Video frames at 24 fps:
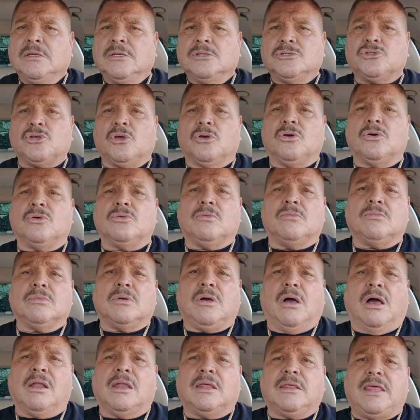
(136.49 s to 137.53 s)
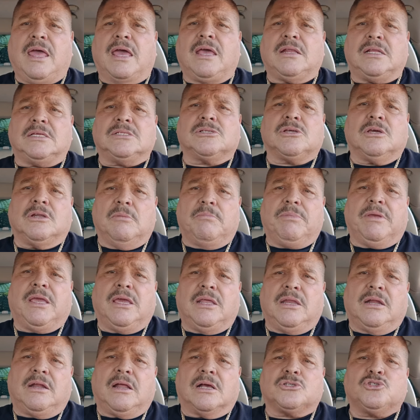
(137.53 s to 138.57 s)
So all of that is going to
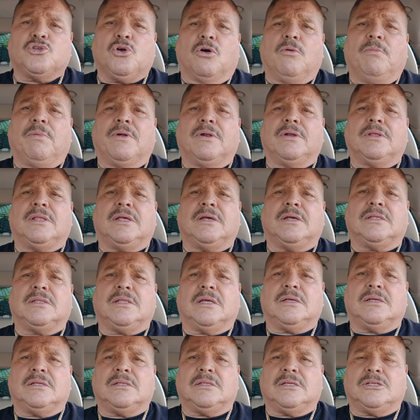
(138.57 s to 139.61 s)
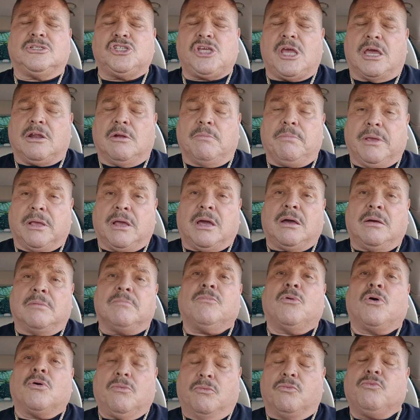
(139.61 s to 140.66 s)
begin in October. The, the, the channel become
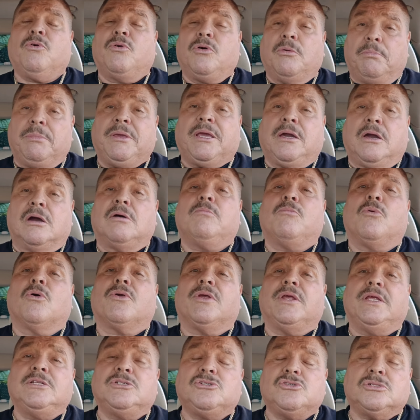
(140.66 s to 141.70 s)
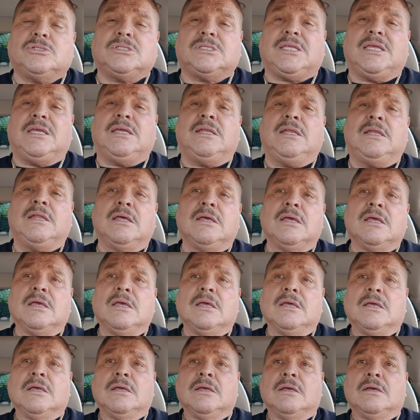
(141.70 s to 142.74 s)
more, will become more interesting
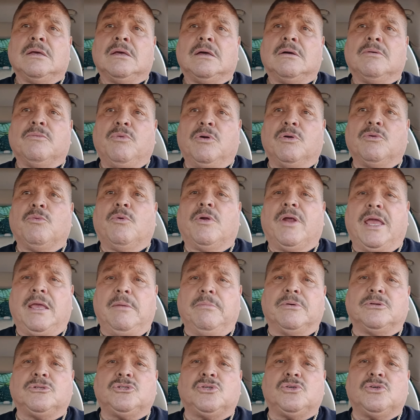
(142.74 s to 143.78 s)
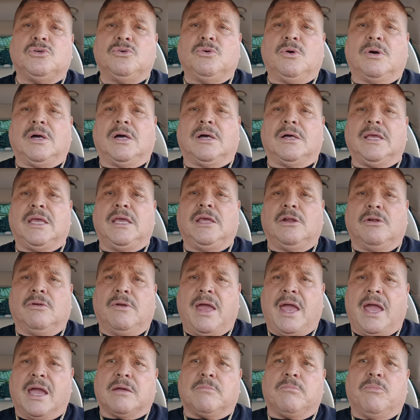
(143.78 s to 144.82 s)
when we're able to uh,
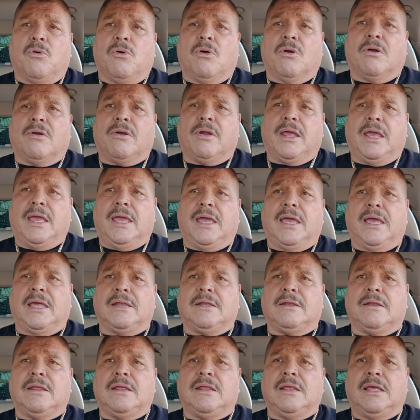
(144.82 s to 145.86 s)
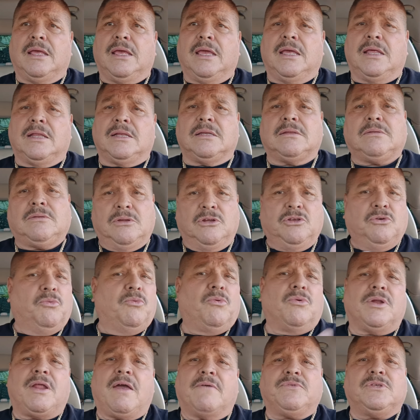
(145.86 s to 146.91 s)
interact more and and you
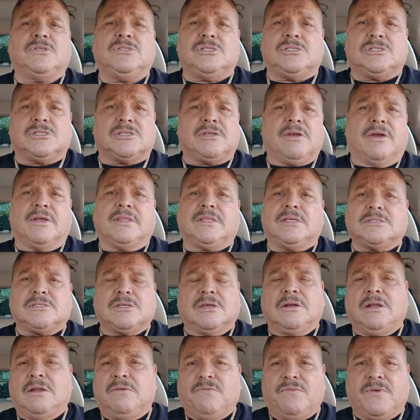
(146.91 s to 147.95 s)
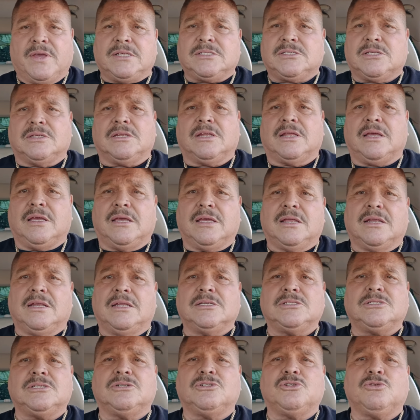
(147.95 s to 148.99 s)
won't have to just stare at this ugly face and, and
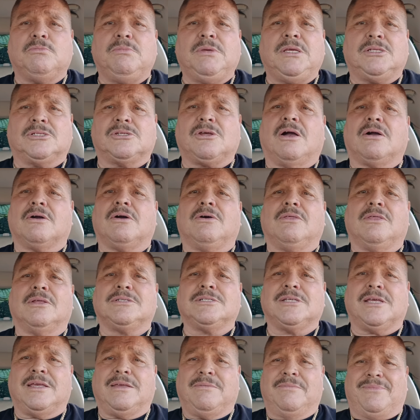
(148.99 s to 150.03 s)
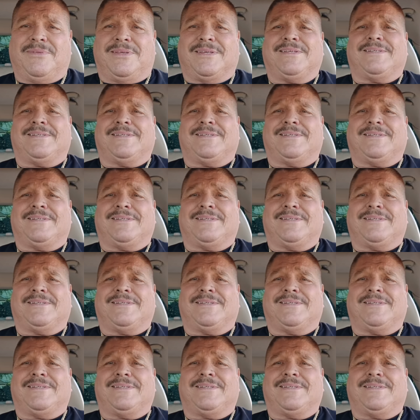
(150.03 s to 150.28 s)
listen to me talk all the time.